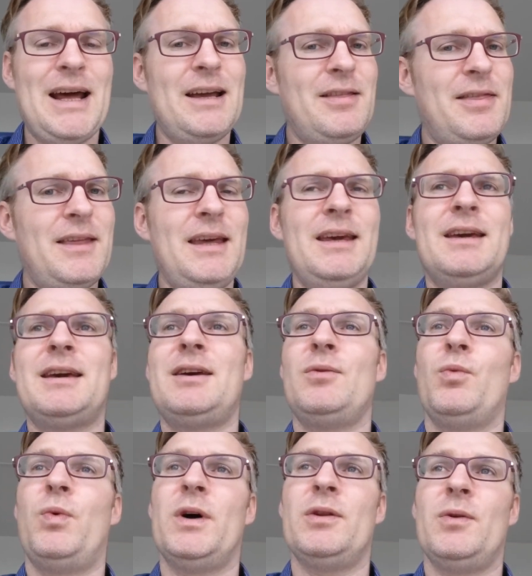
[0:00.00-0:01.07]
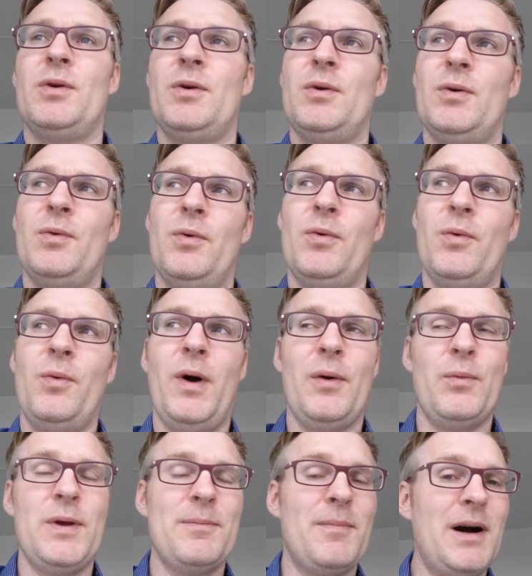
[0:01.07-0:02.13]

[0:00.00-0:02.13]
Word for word: but I think what. What we